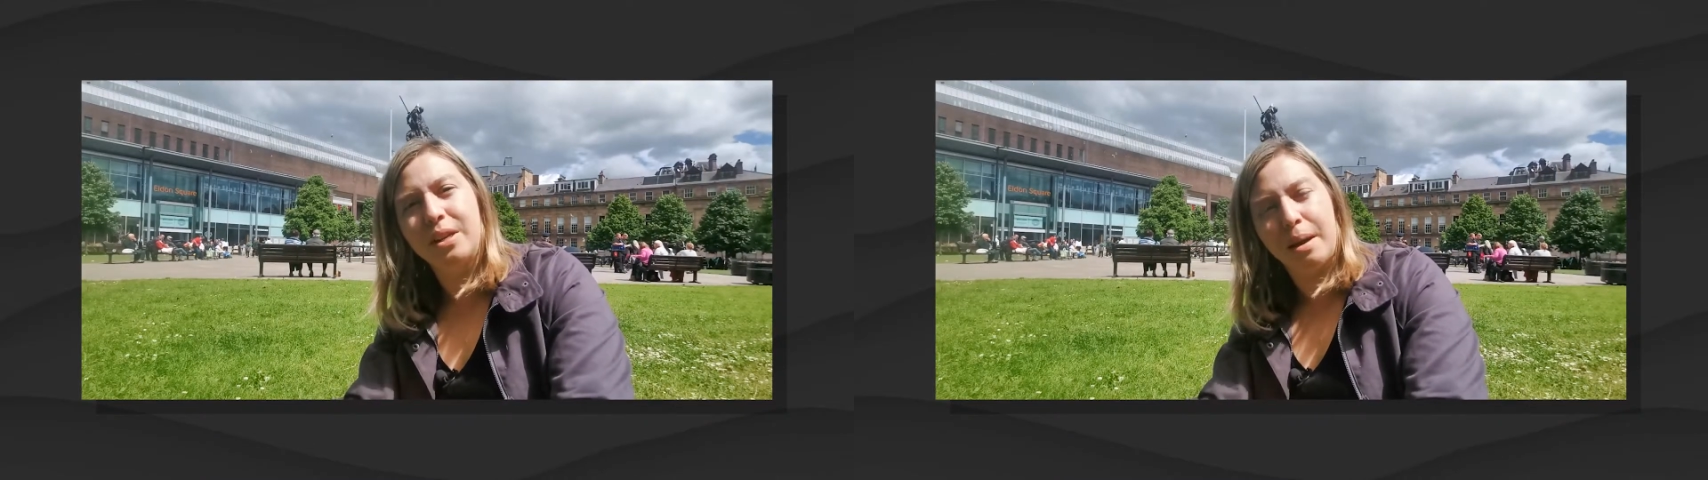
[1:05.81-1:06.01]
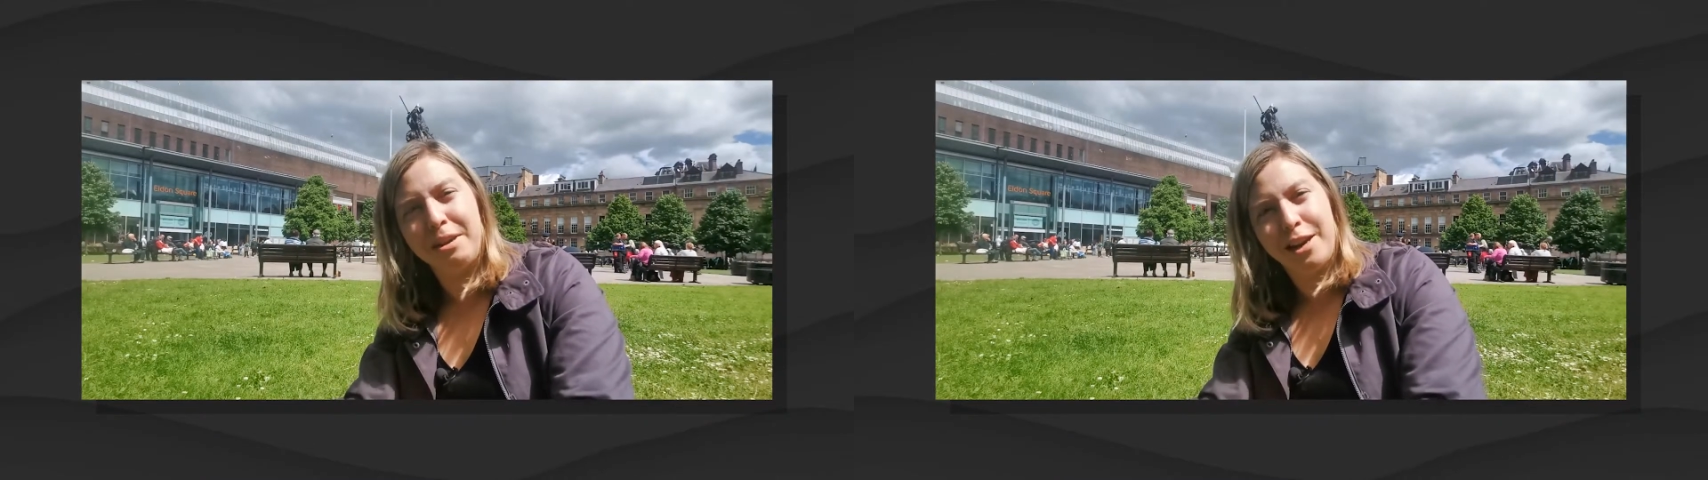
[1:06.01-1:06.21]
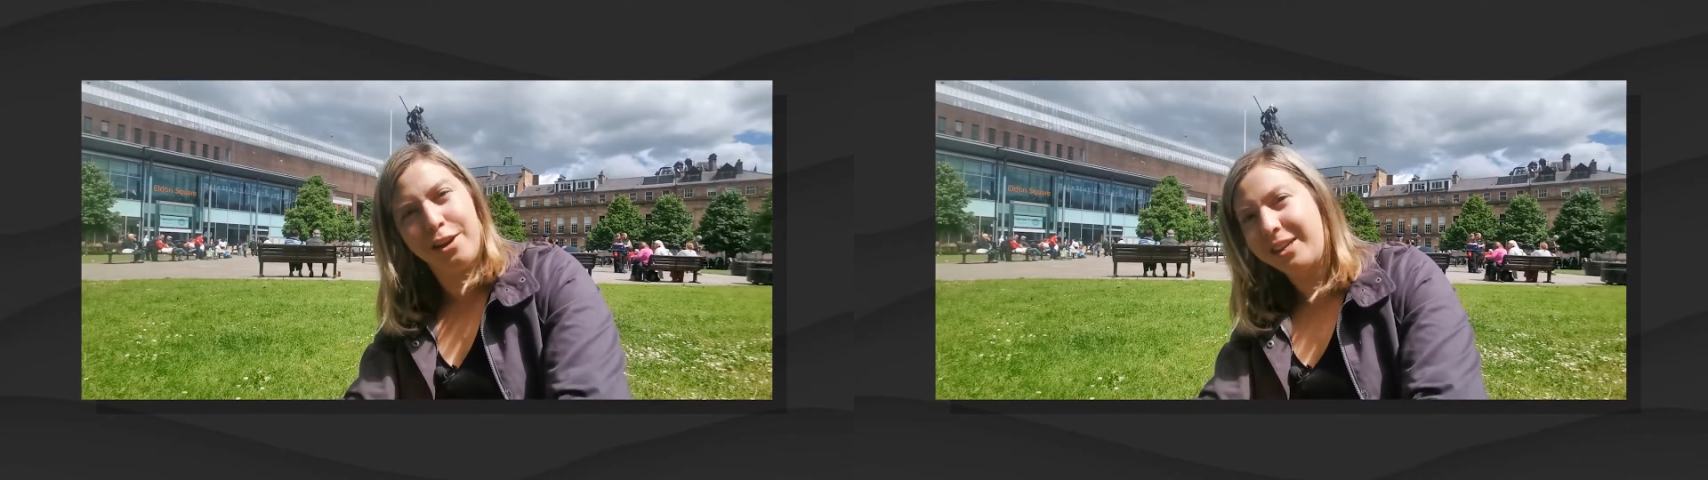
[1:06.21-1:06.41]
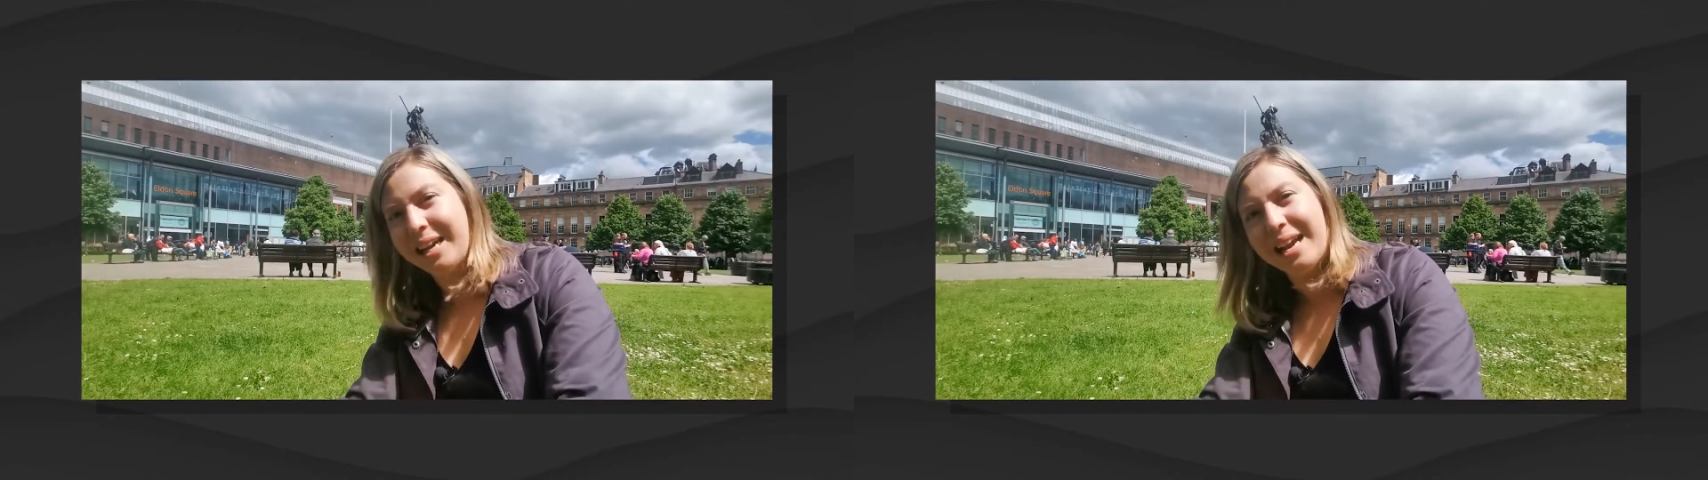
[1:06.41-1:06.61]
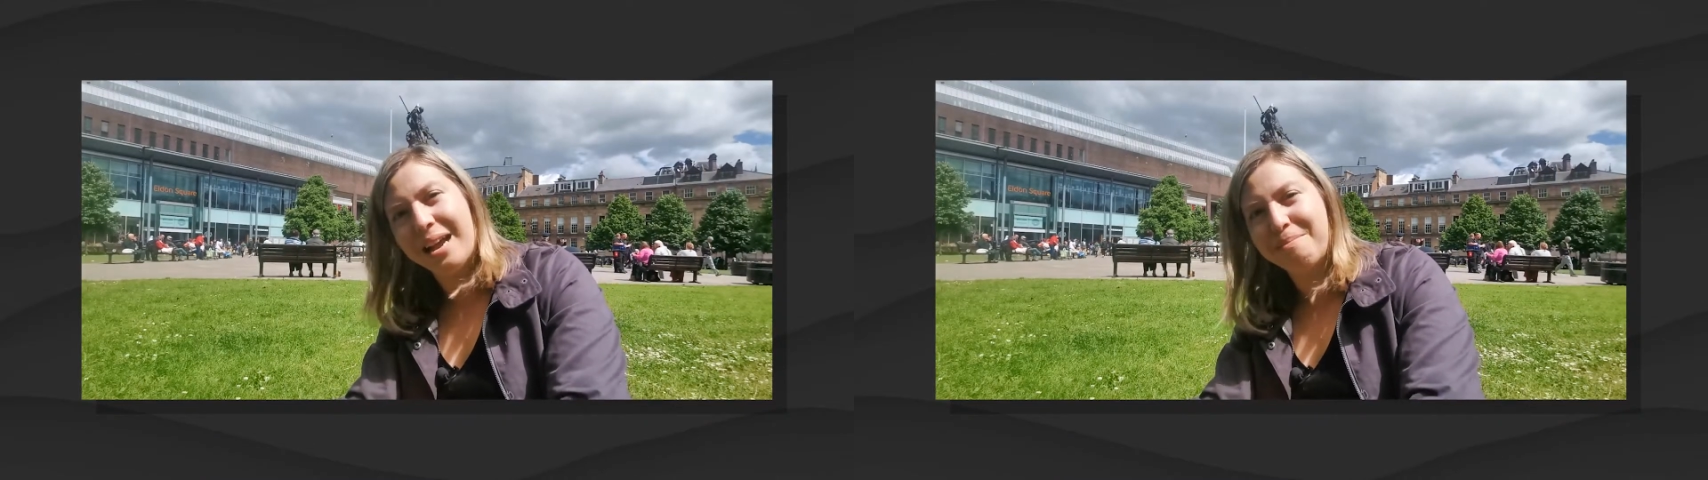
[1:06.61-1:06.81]
coming and
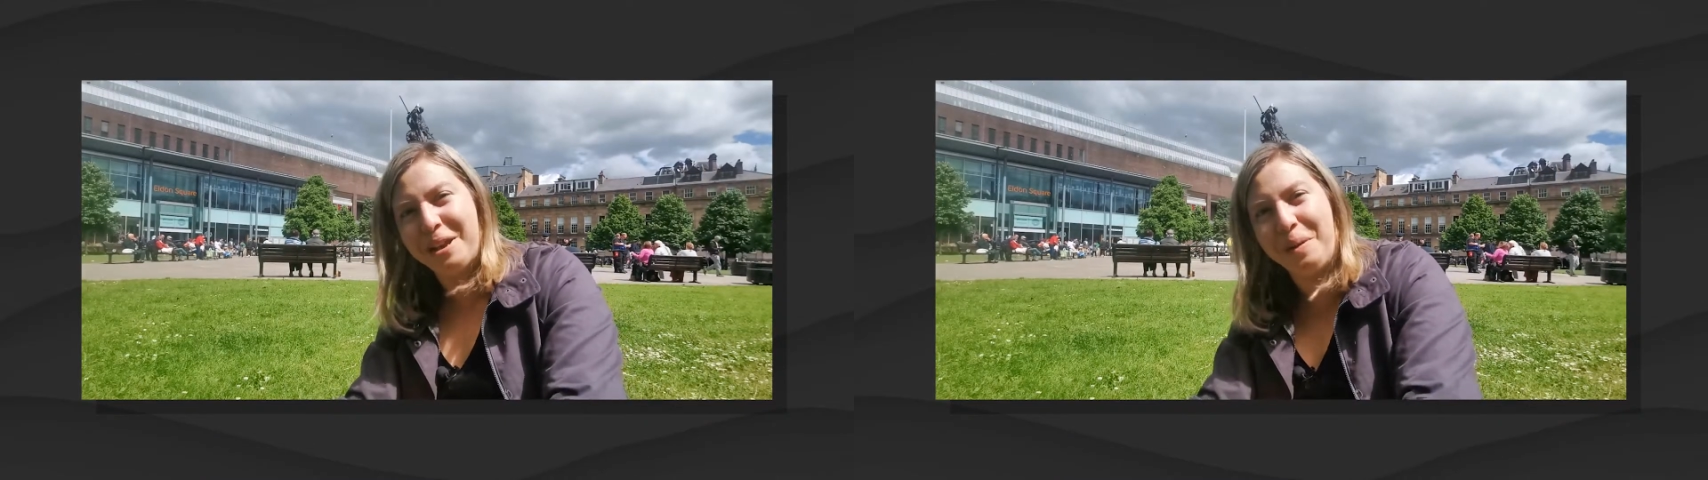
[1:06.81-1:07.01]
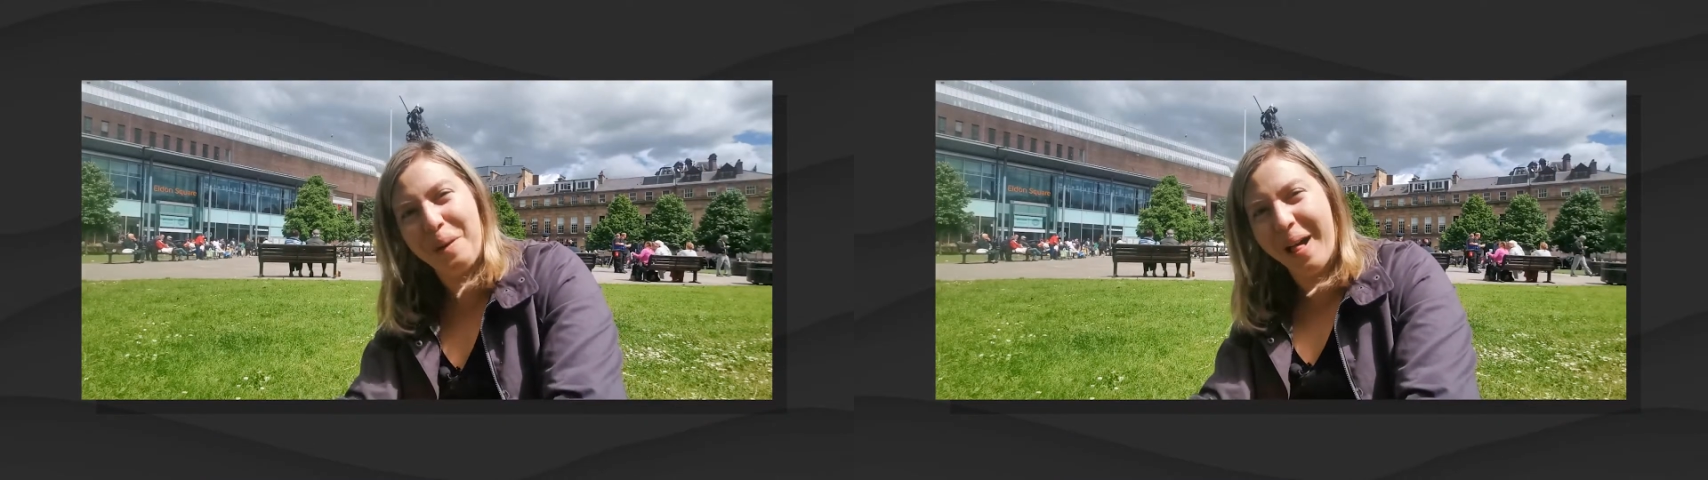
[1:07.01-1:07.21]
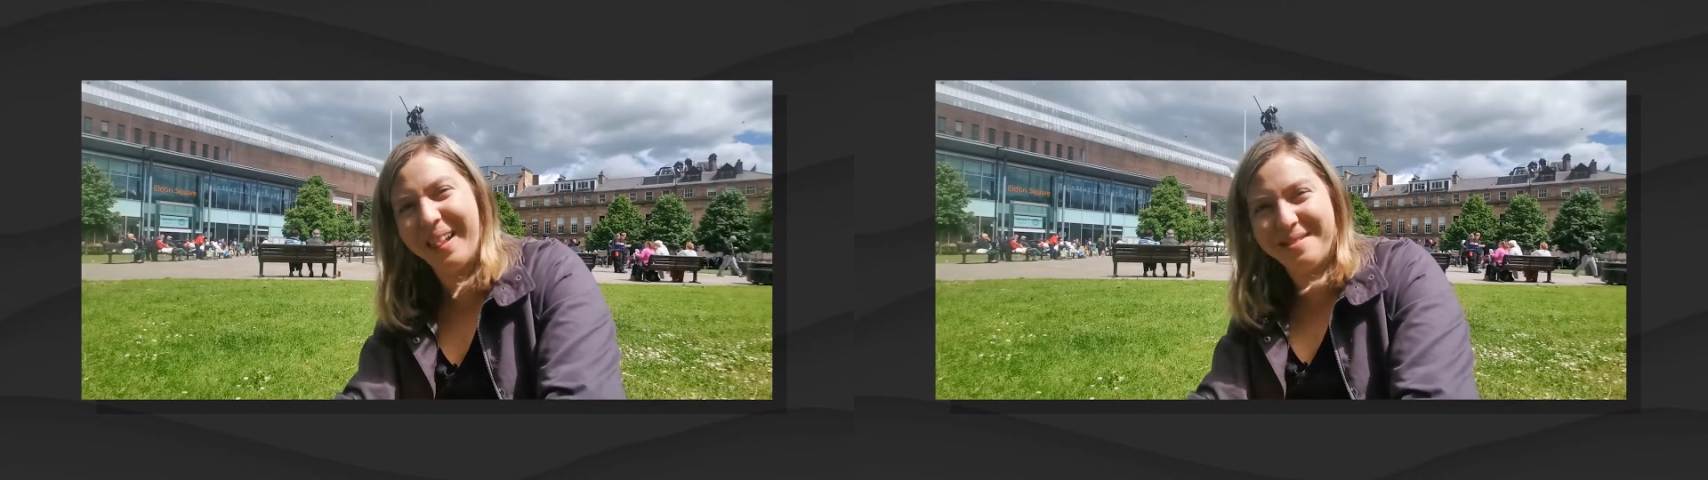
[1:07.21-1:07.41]
looking at me while